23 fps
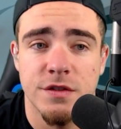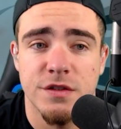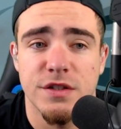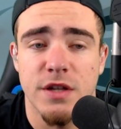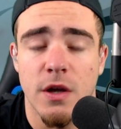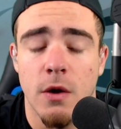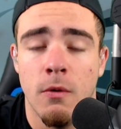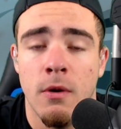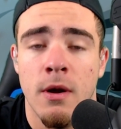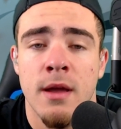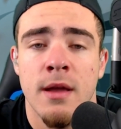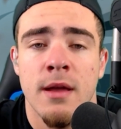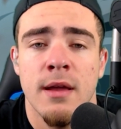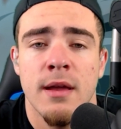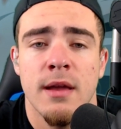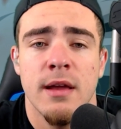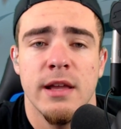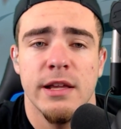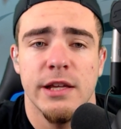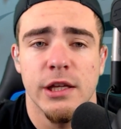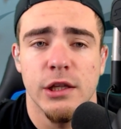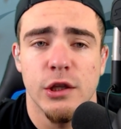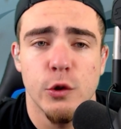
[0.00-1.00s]
So,
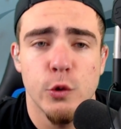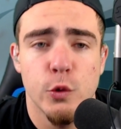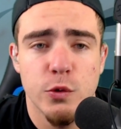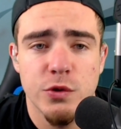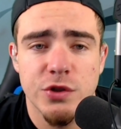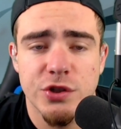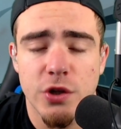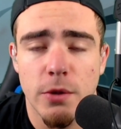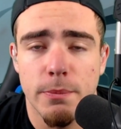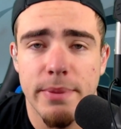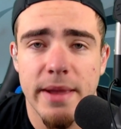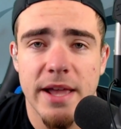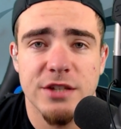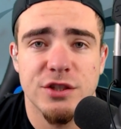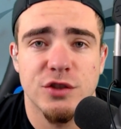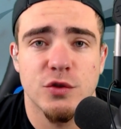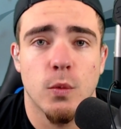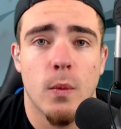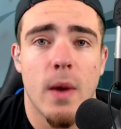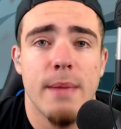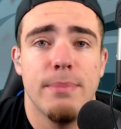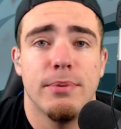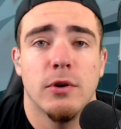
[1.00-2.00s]
you lose your best
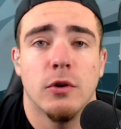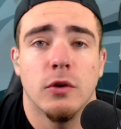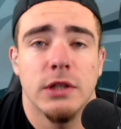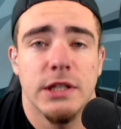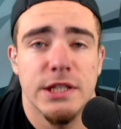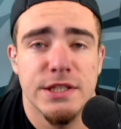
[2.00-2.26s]
weapon on